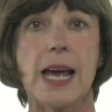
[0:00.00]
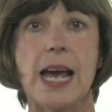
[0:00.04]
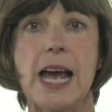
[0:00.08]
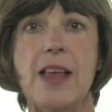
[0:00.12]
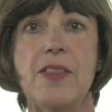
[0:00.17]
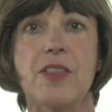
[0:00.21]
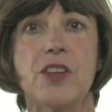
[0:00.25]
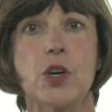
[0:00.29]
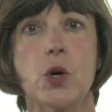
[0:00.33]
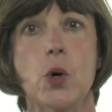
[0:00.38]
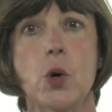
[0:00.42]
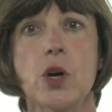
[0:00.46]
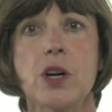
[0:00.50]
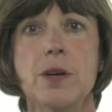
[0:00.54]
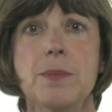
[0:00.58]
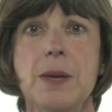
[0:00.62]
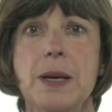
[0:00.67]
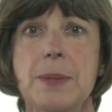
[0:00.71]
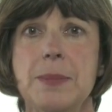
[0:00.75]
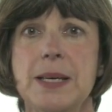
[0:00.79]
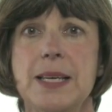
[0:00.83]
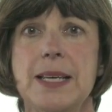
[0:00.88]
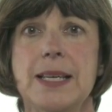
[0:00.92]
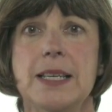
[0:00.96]
And the cord
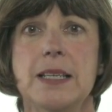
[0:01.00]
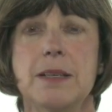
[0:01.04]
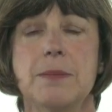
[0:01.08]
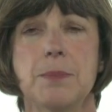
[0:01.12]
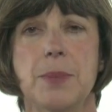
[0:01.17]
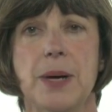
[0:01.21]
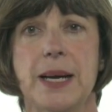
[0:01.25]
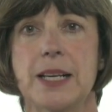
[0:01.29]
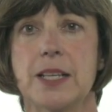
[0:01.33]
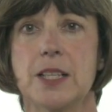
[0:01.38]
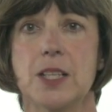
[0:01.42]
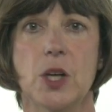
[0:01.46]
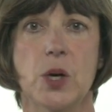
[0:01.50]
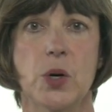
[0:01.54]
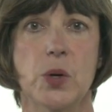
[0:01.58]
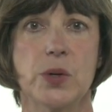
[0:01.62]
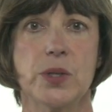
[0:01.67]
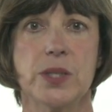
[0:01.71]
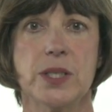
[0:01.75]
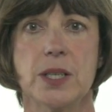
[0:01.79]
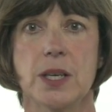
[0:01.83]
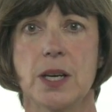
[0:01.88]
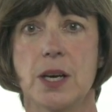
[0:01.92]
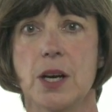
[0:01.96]
may be hidden by
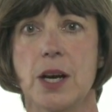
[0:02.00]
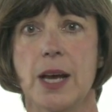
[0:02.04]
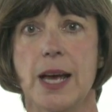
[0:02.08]
clothes